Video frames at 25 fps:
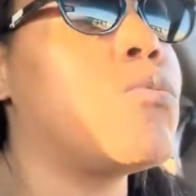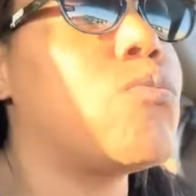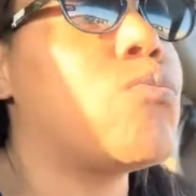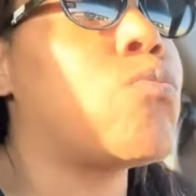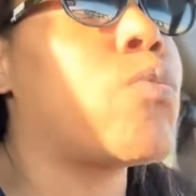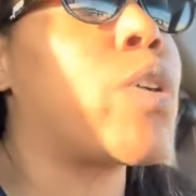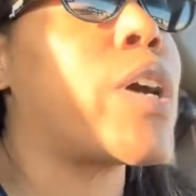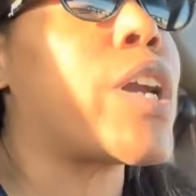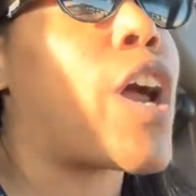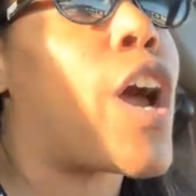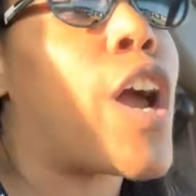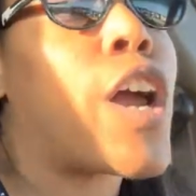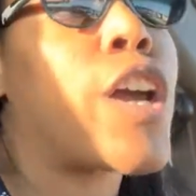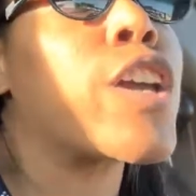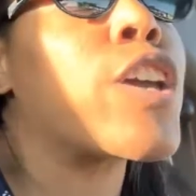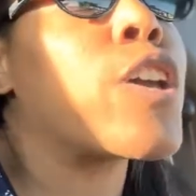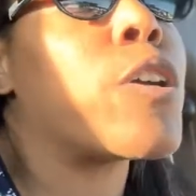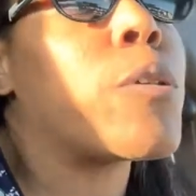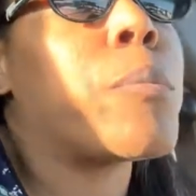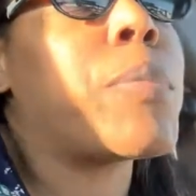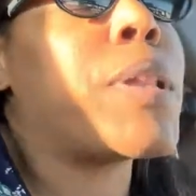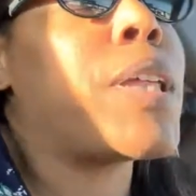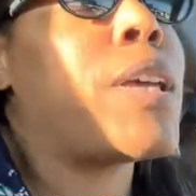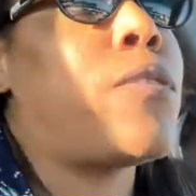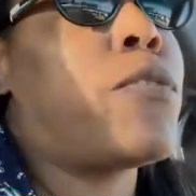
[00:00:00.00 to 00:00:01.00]
what
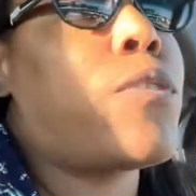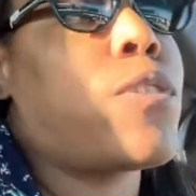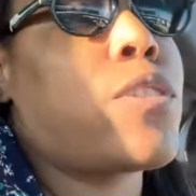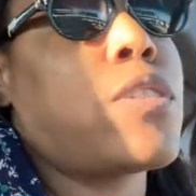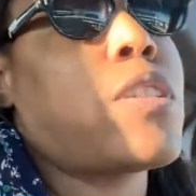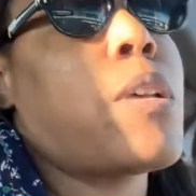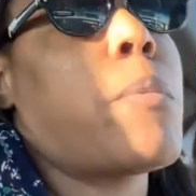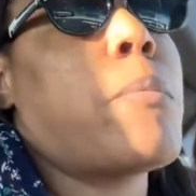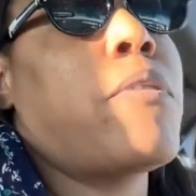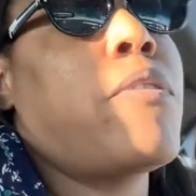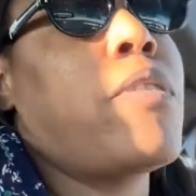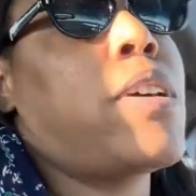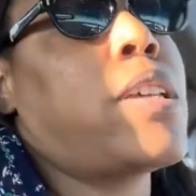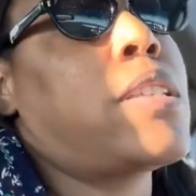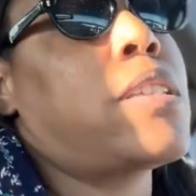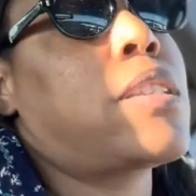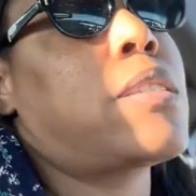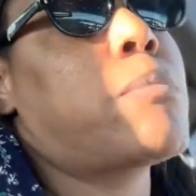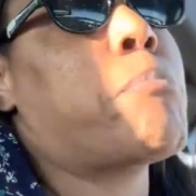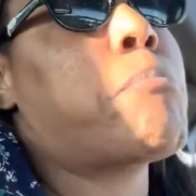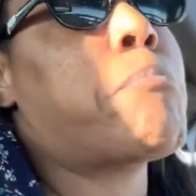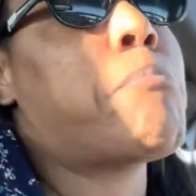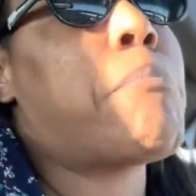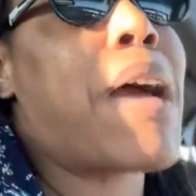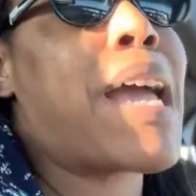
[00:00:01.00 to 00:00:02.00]
arguably for some of us
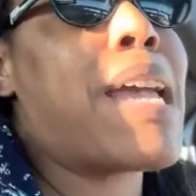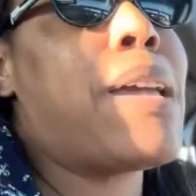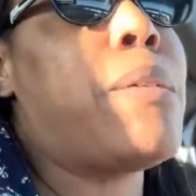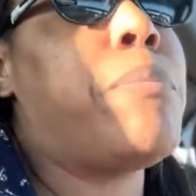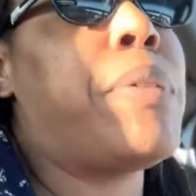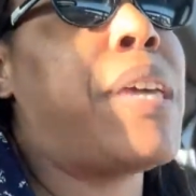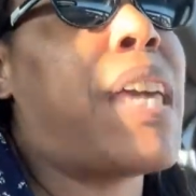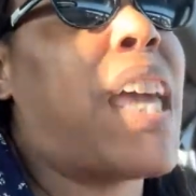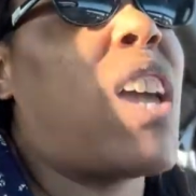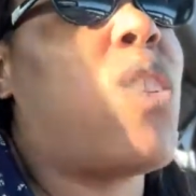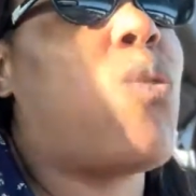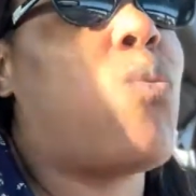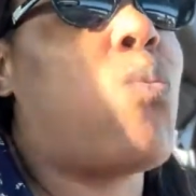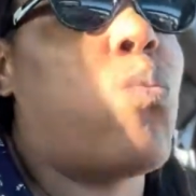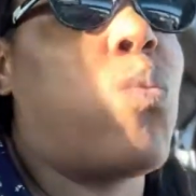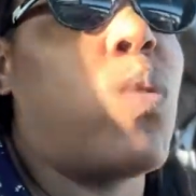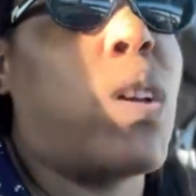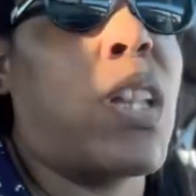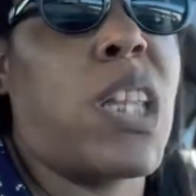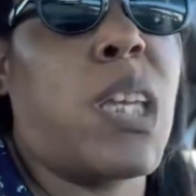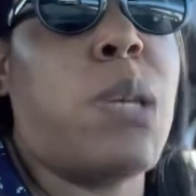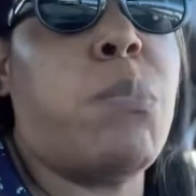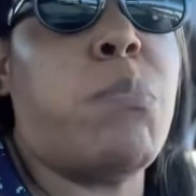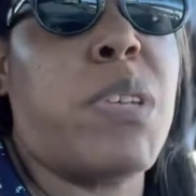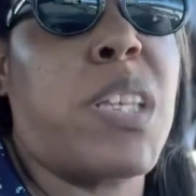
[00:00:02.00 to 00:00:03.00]
might be a
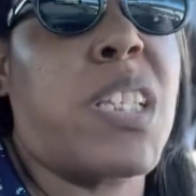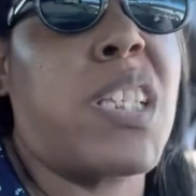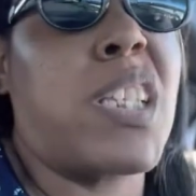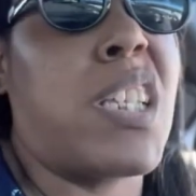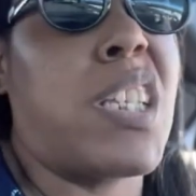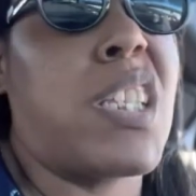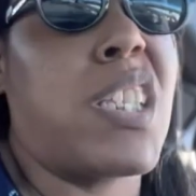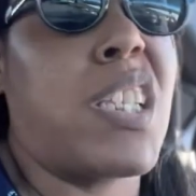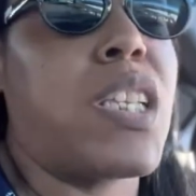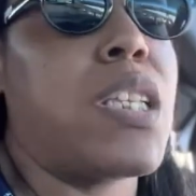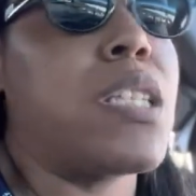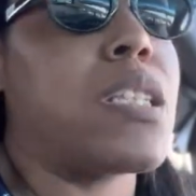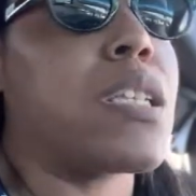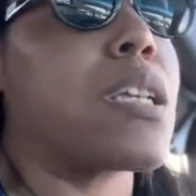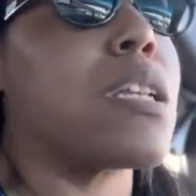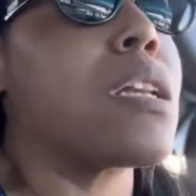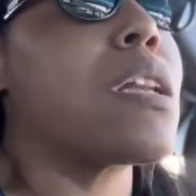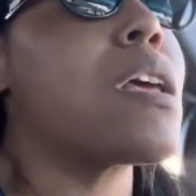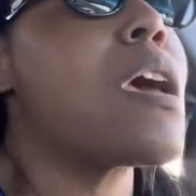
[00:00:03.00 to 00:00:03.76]
really busy season.